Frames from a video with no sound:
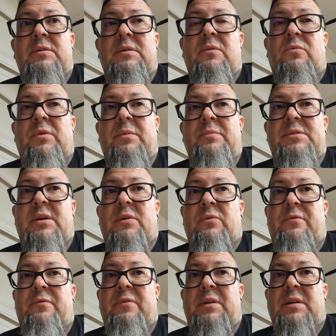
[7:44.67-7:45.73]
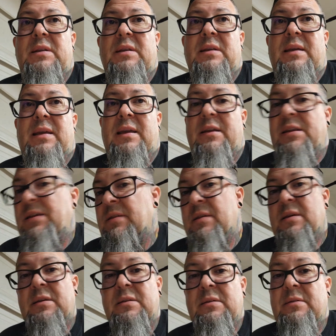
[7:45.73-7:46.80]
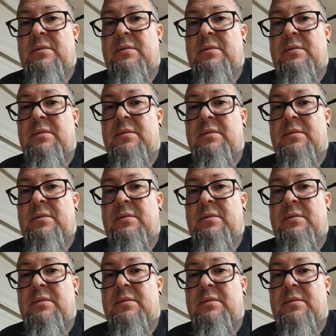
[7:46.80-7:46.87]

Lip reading: rims that would fit anything,